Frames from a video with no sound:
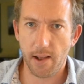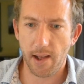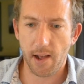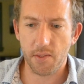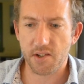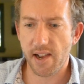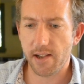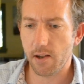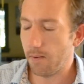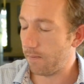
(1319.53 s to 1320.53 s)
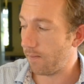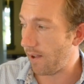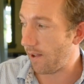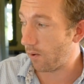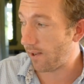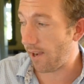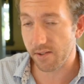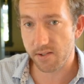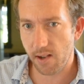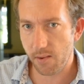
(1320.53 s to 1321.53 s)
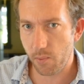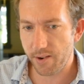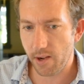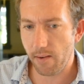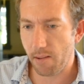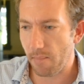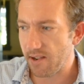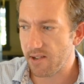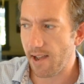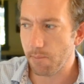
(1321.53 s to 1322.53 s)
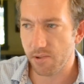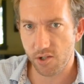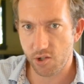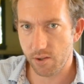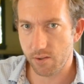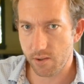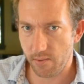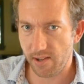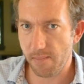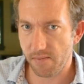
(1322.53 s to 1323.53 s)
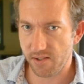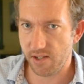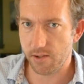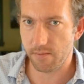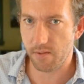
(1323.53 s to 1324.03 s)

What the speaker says: on the takeoff, look out the side window and maintain position directly above the centre